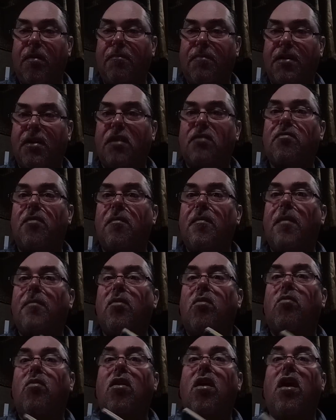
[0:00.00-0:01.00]
because
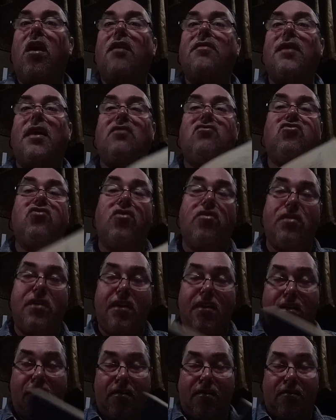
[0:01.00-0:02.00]
remember, we're on that
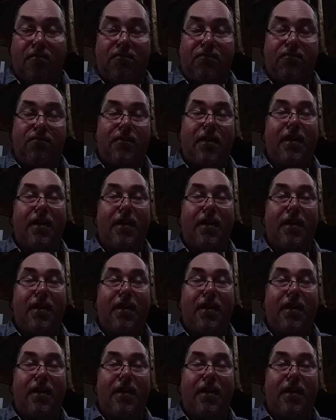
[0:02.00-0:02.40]
journey of,